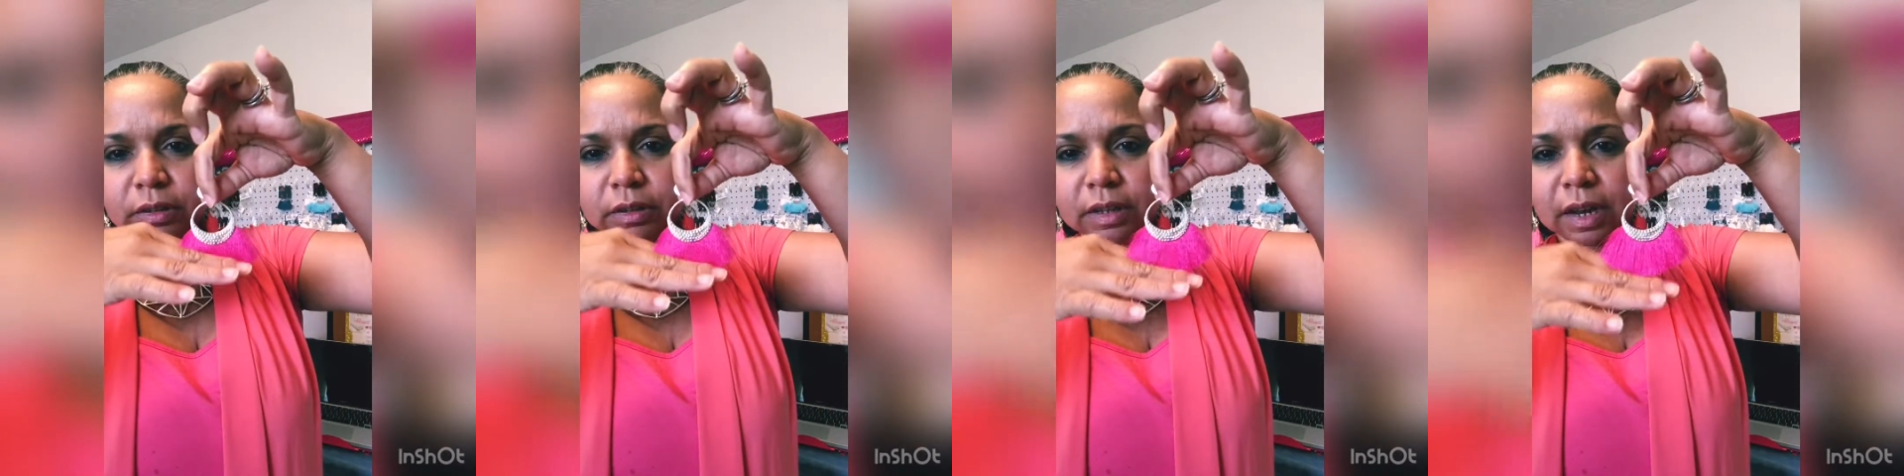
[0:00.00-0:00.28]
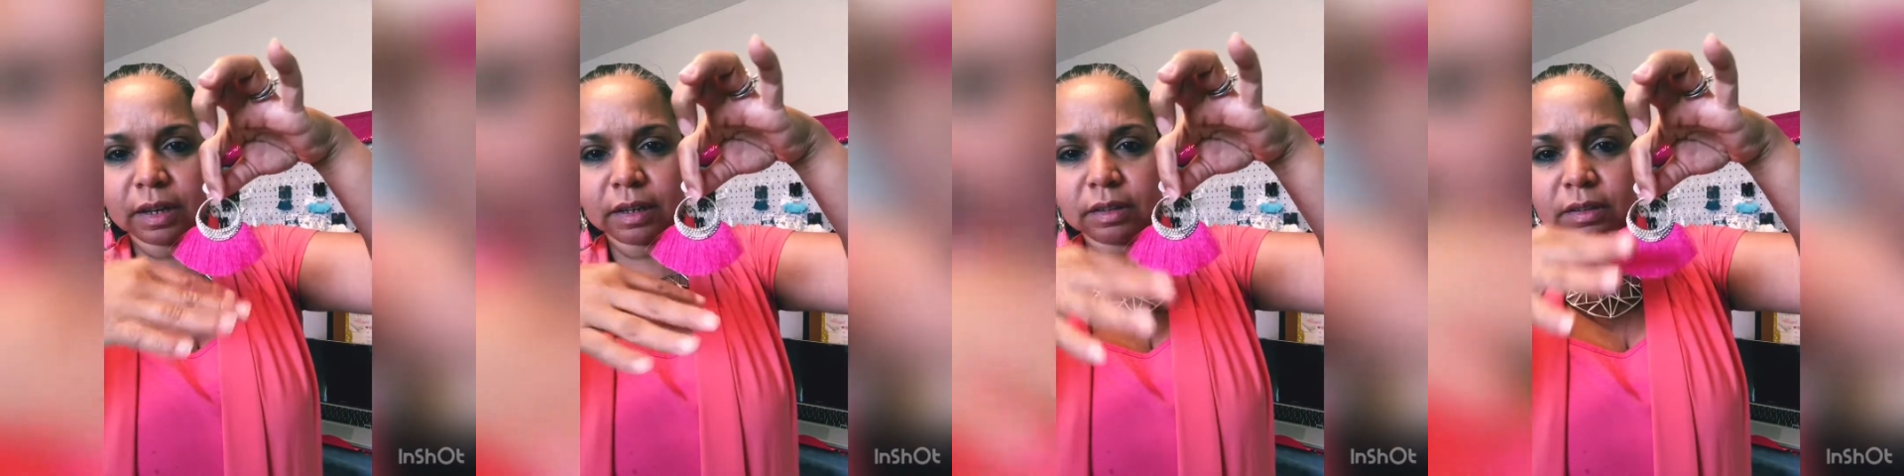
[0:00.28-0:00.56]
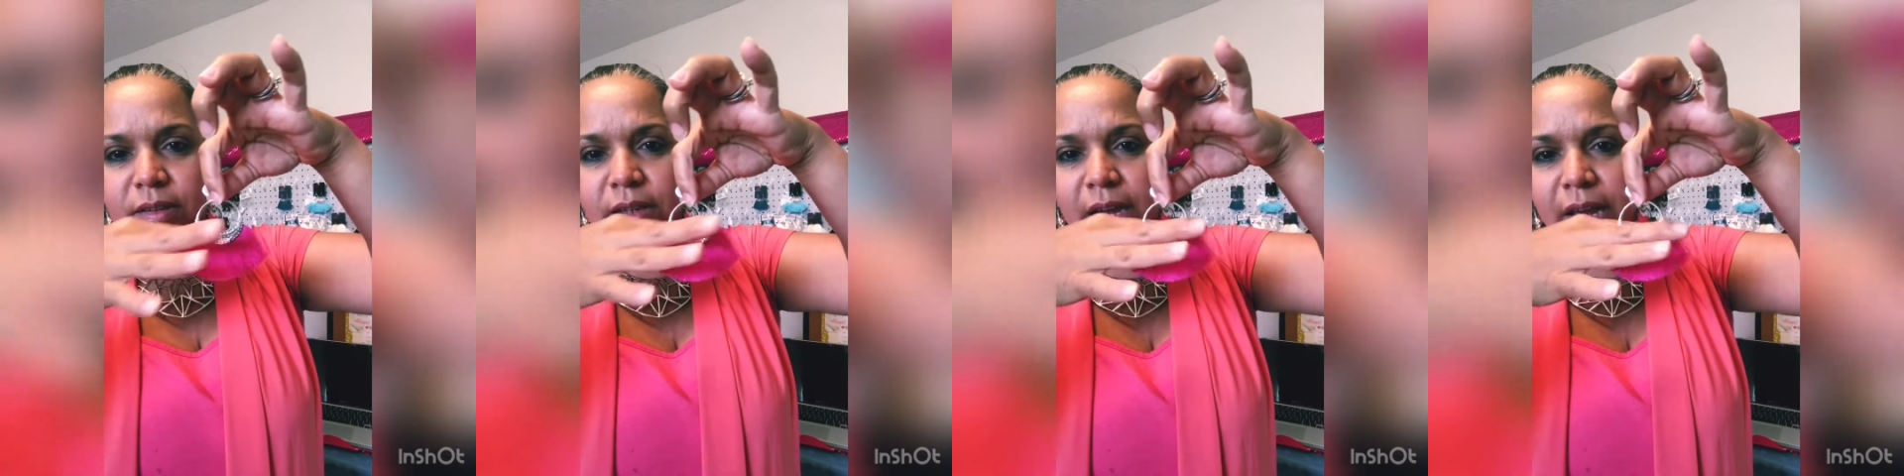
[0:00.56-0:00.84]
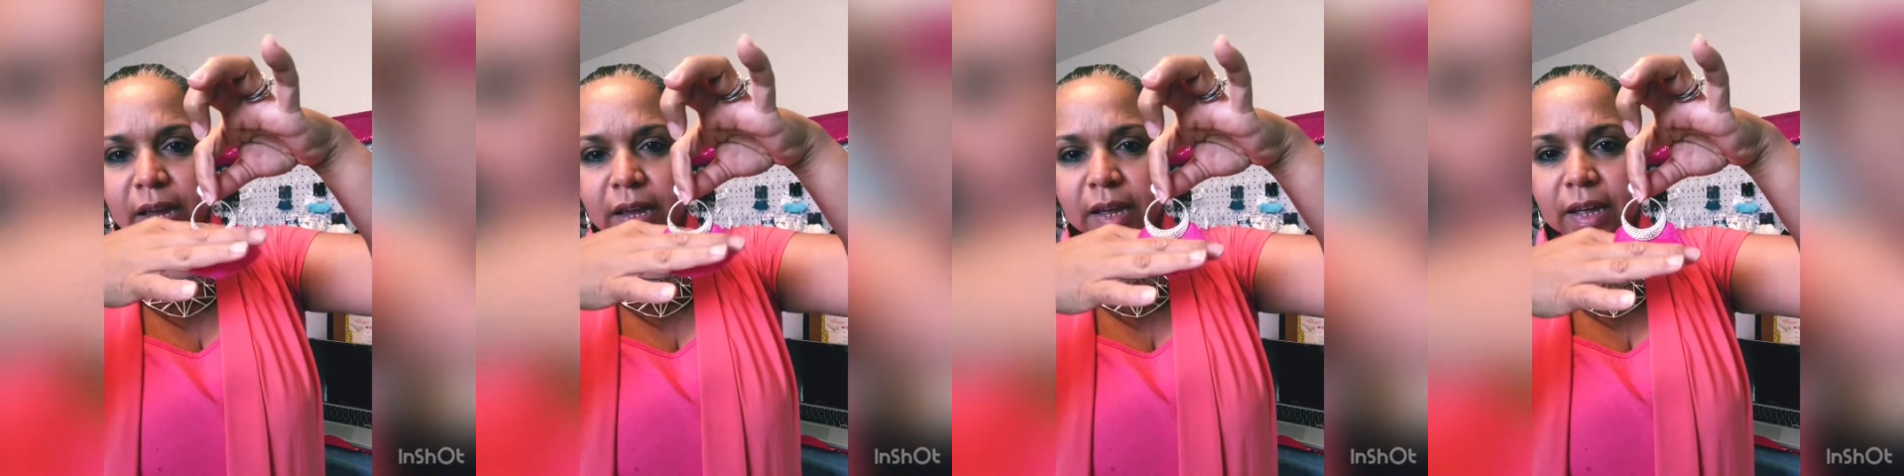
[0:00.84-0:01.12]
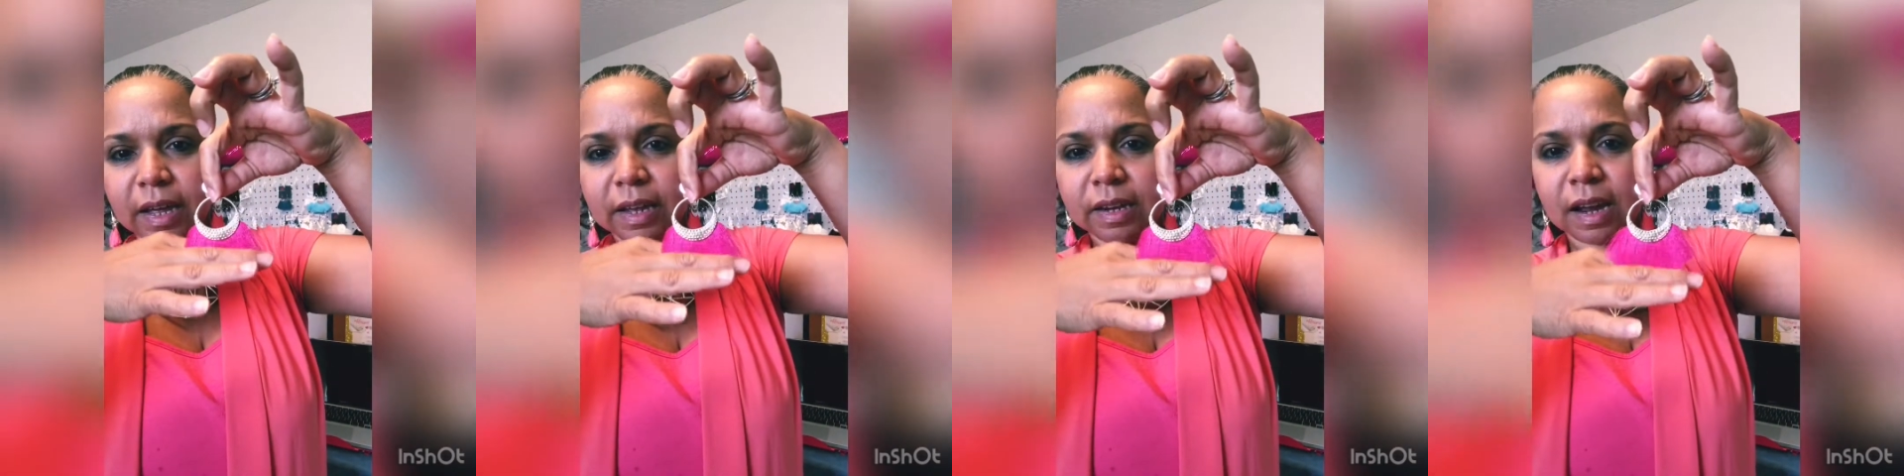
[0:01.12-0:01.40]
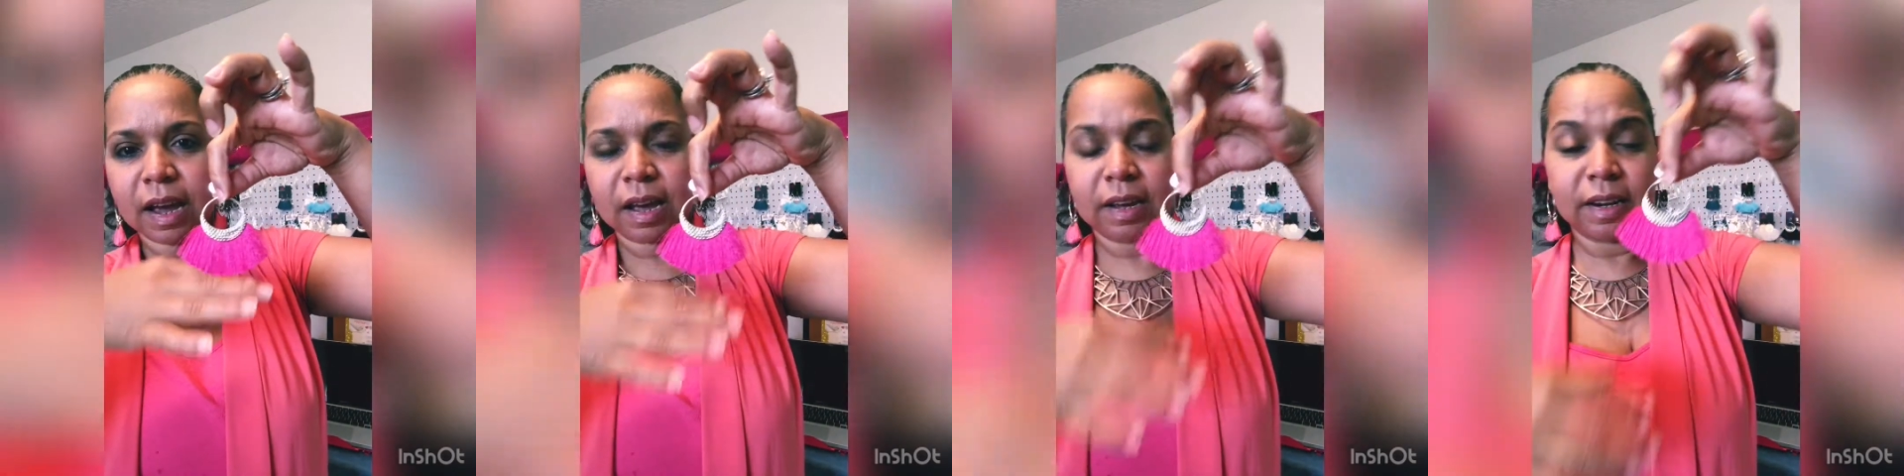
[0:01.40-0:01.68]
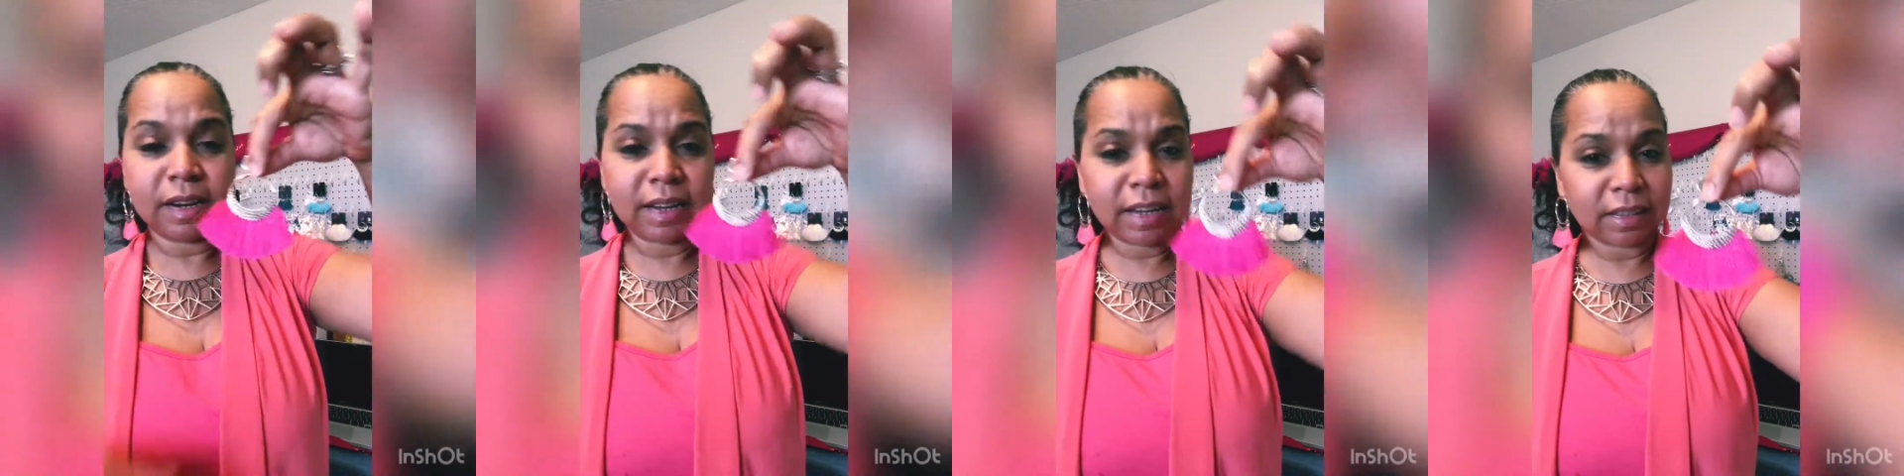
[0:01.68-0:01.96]
nice and
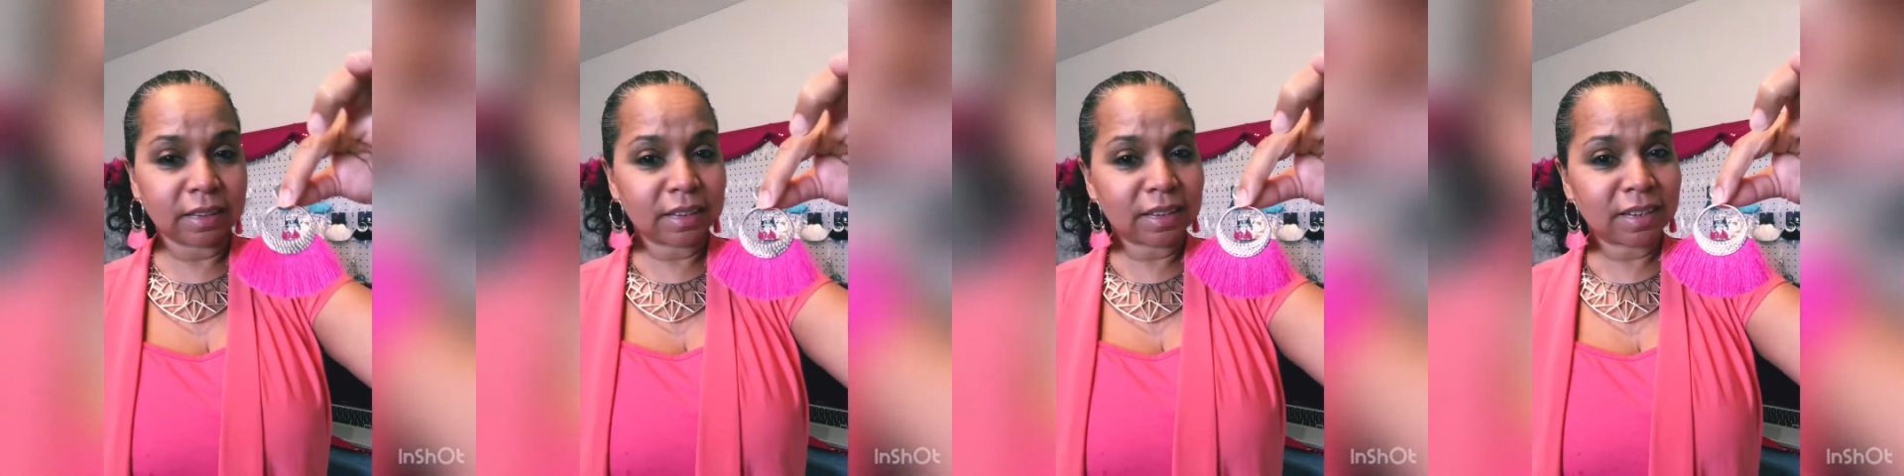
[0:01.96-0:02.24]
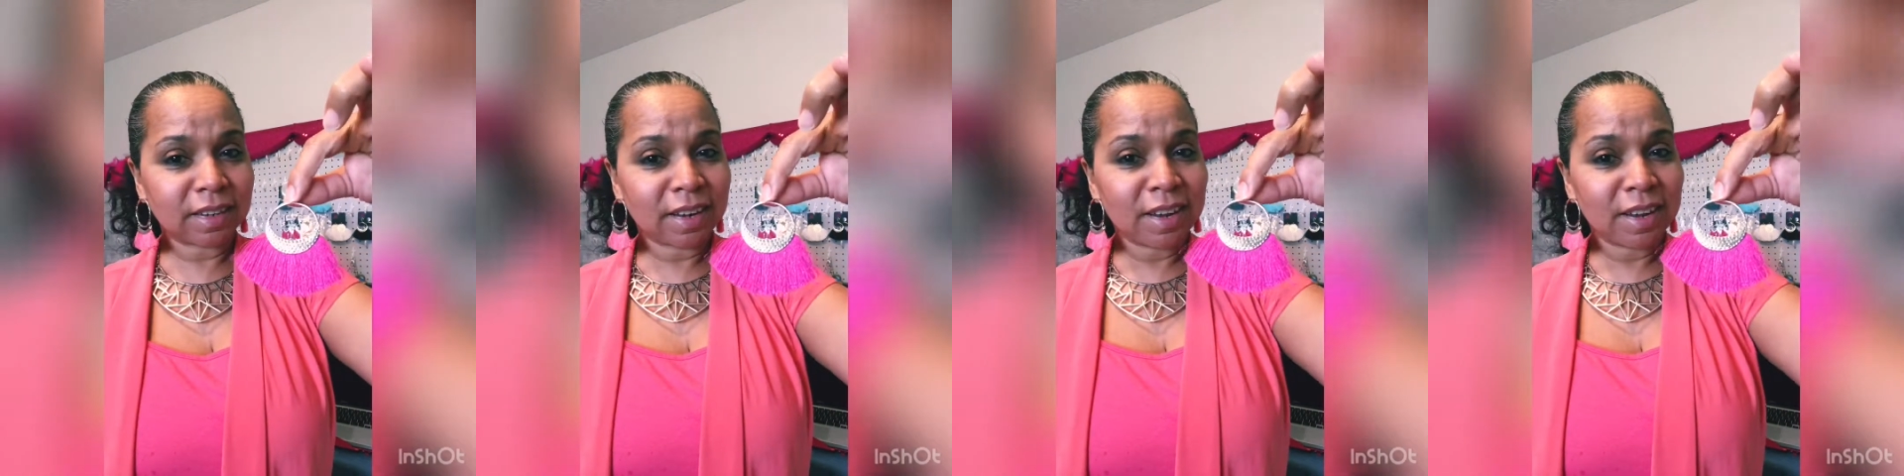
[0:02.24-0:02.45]
neat.